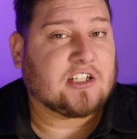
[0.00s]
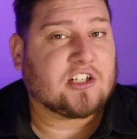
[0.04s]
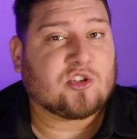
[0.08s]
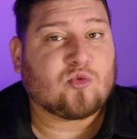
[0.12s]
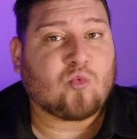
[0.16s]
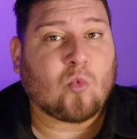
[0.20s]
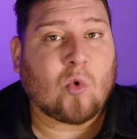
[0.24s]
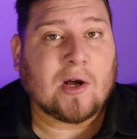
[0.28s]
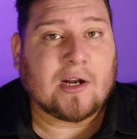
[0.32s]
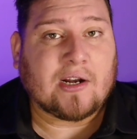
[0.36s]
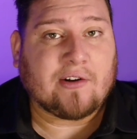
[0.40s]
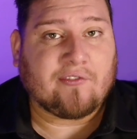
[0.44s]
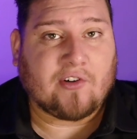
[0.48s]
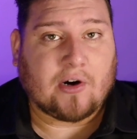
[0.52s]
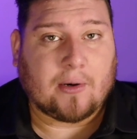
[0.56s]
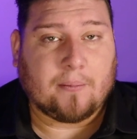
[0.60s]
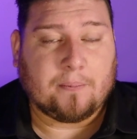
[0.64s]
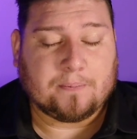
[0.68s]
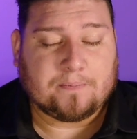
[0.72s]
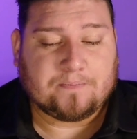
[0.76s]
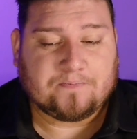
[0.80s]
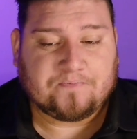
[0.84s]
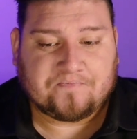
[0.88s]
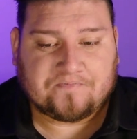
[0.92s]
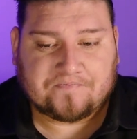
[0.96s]
is one of them.
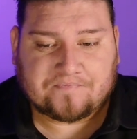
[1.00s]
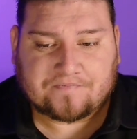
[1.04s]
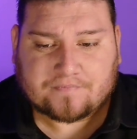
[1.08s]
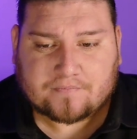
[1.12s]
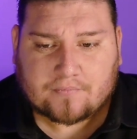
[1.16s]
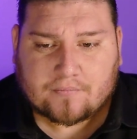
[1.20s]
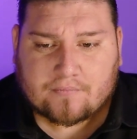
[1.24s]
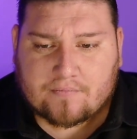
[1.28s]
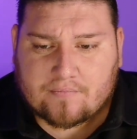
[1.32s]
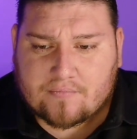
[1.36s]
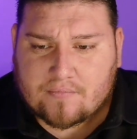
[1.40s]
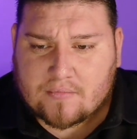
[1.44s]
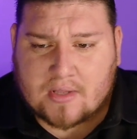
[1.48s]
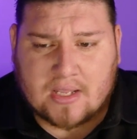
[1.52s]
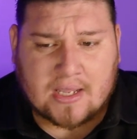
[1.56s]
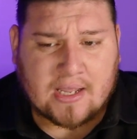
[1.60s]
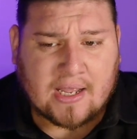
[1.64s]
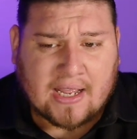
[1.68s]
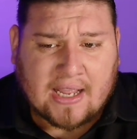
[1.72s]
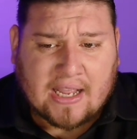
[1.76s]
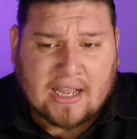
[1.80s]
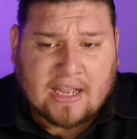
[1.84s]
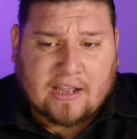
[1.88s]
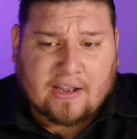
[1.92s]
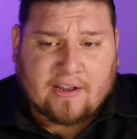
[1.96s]

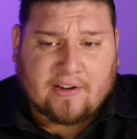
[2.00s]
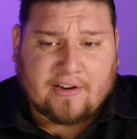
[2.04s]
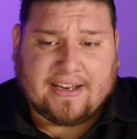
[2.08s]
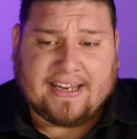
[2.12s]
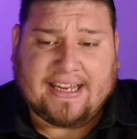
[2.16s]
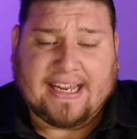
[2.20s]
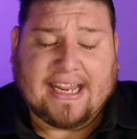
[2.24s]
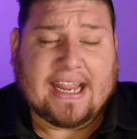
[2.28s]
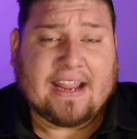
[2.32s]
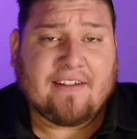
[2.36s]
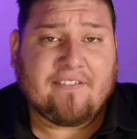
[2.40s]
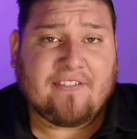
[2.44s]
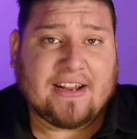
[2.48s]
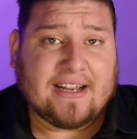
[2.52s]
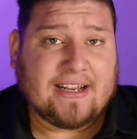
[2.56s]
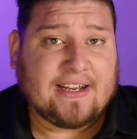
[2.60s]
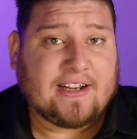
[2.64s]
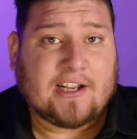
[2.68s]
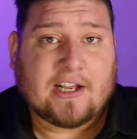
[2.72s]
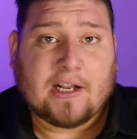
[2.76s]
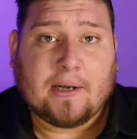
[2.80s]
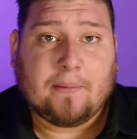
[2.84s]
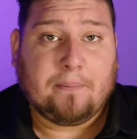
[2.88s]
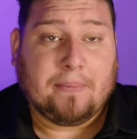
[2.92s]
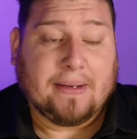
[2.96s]
Giving
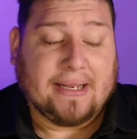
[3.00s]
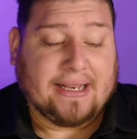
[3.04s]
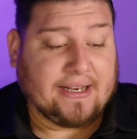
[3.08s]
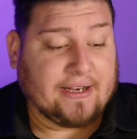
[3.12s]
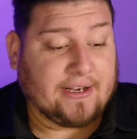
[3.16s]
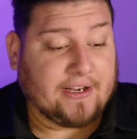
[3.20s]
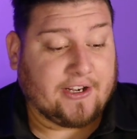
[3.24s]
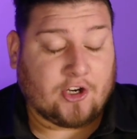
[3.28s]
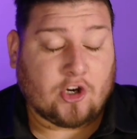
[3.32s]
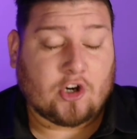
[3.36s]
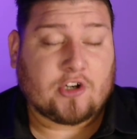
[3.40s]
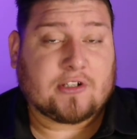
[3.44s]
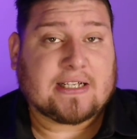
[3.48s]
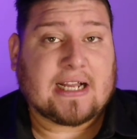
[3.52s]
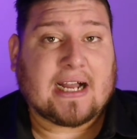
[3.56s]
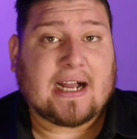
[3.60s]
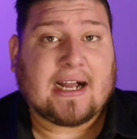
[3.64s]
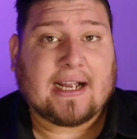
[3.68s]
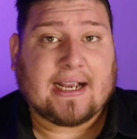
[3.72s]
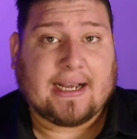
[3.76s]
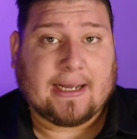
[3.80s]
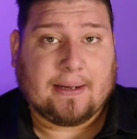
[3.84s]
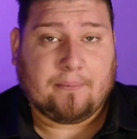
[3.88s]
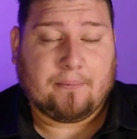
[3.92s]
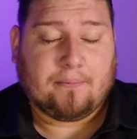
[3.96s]
can be your
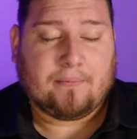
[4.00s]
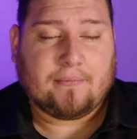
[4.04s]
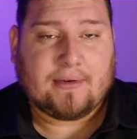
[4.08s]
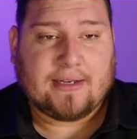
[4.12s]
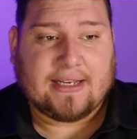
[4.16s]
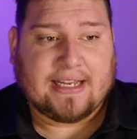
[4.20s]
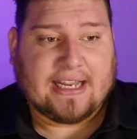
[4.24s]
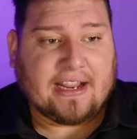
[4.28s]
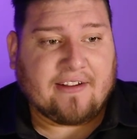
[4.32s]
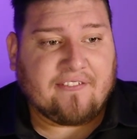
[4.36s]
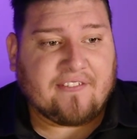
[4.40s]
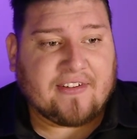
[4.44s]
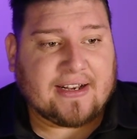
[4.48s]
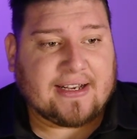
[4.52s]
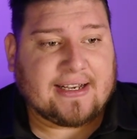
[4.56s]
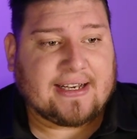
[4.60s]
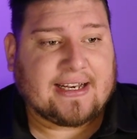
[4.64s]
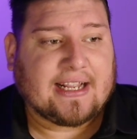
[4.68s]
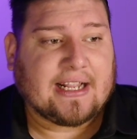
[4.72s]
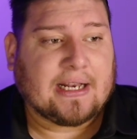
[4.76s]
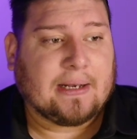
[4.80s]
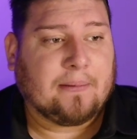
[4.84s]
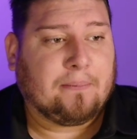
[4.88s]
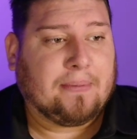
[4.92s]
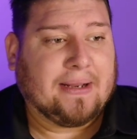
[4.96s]
time. Giving
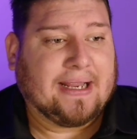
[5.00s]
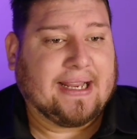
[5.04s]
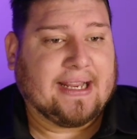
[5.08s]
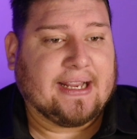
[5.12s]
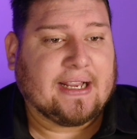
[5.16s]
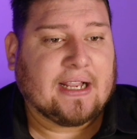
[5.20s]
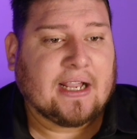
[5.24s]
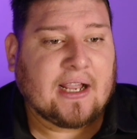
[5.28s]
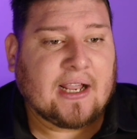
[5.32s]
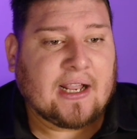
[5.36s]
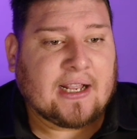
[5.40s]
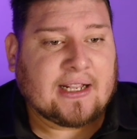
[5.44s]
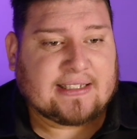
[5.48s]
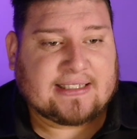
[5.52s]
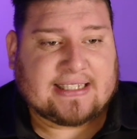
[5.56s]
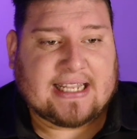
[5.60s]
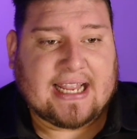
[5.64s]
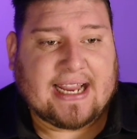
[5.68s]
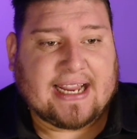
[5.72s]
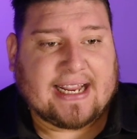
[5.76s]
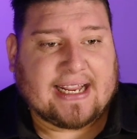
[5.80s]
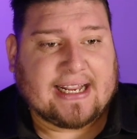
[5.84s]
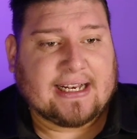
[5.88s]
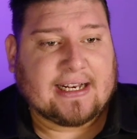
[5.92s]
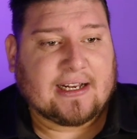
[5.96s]
can be
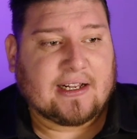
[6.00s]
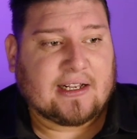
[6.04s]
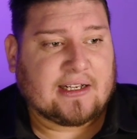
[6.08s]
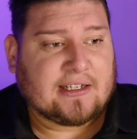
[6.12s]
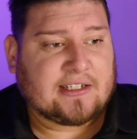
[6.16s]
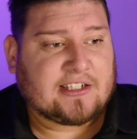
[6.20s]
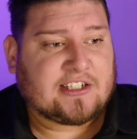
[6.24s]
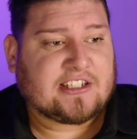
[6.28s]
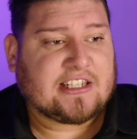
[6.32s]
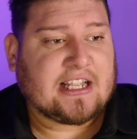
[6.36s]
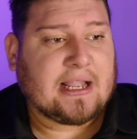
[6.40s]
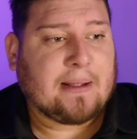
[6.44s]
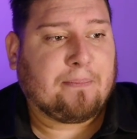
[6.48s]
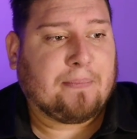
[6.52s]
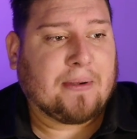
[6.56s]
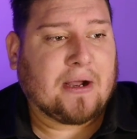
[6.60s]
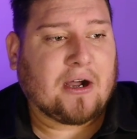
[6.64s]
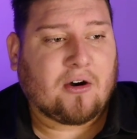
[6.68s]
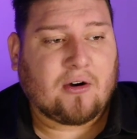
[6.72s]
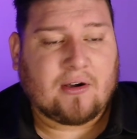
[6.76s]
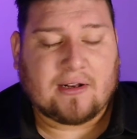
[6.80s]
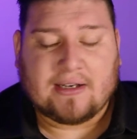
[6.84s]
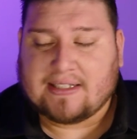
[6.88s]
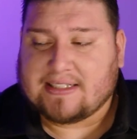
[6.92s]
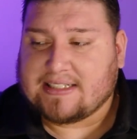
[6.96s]
taking a step
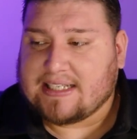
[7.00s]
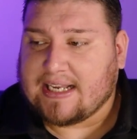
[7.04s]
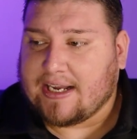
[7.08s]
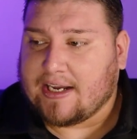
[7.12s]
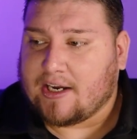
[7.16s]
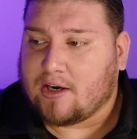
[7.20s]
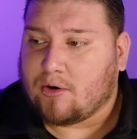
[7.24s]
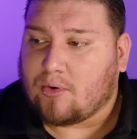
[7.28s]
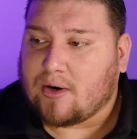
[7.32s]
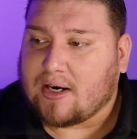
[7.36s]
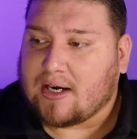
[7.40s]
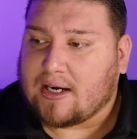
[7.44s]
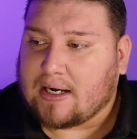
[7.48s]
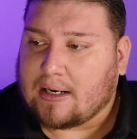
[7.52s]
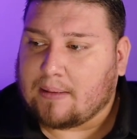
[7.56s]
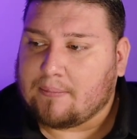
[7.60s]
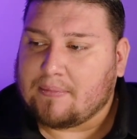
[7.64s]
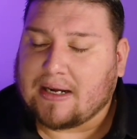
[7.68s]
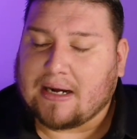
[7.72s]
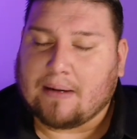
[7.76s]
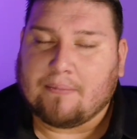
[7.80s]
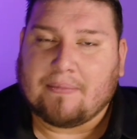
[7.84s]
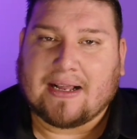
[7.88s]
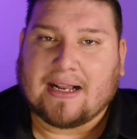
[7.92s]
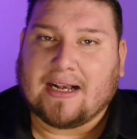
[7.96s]
out and saying, you know what, I'm
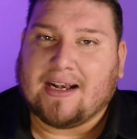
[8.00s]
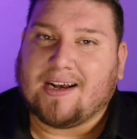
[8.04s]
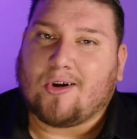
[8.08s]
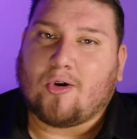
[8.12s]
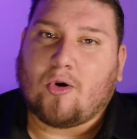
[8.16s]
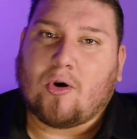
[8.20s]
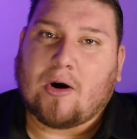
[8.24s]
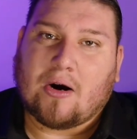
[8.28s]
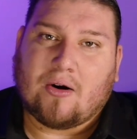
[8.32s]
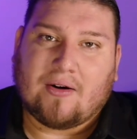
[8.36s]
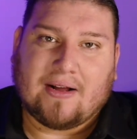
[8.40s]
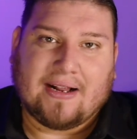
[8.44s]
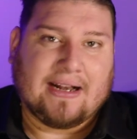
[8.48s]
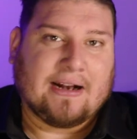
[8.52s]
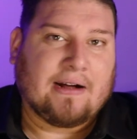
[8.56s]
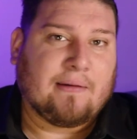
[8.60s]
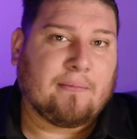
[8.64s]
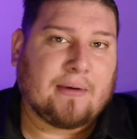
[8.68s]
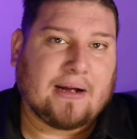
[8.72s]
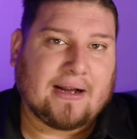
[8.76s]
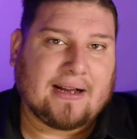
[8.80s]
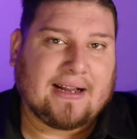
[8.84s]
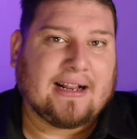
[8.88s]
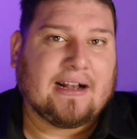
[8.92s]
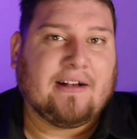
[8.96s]
going to go out and
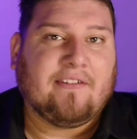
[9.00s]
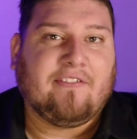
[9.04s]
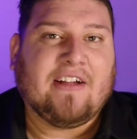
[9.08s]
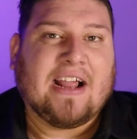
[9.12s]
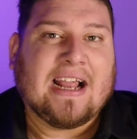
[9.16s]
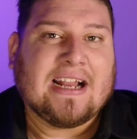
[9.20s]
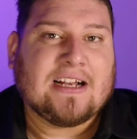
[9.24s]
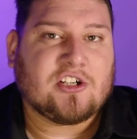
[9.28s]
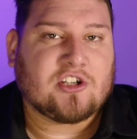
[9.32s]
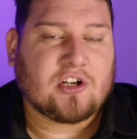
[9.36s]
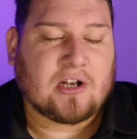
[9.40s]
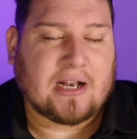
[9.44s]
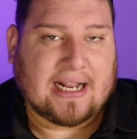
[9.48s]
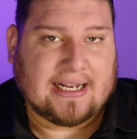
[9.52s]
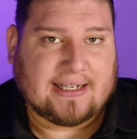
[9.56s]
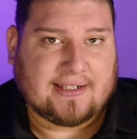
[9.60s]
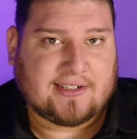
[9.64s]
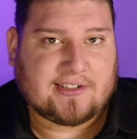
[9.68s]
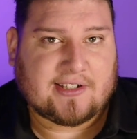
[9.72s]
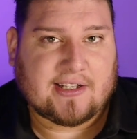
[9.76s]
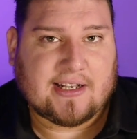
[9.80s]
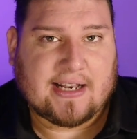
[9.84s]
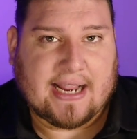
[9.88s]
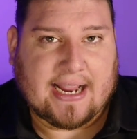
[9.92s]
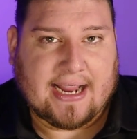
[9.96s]
I'm going to
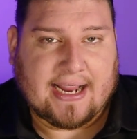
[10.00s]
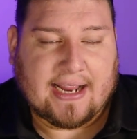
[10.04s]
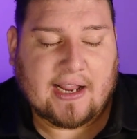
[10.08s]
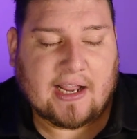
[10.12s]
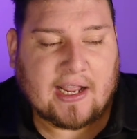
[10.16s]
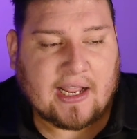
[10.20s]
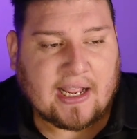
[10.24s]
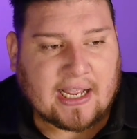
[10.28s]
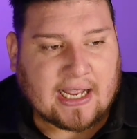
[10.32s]
evangelize today.